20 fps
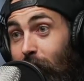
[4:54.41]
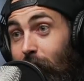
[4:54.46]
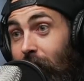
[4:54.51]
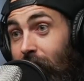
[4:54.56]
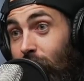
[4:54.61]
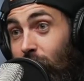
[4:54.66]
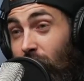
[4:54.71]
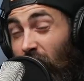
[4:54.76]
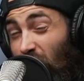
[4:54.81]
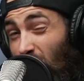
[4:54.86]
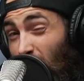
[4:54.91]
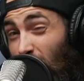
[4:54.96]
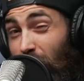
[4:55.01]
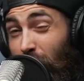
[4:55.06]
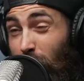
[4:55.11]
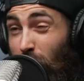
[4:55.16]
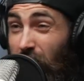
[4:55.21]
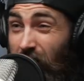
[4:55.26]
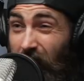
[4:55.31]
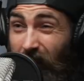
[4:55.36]
make sure the
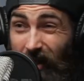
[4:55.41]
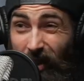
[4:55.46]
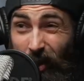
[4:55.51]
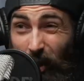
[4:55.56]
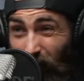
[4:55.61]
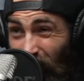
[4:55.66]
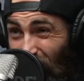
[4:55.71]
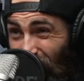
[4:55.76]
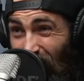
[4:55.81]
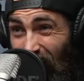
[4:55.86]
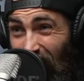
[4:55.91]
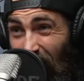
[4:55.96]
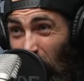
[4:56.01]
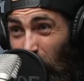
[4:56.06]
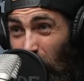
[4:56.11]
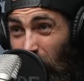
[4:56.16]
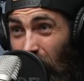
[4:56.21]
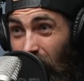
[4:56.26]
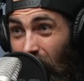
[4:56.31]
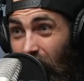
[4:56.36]
color is as good as it can
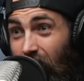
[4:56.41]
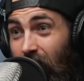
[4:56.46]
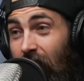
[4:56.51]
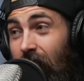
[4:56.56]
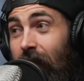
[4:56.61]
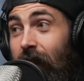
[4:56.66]
be,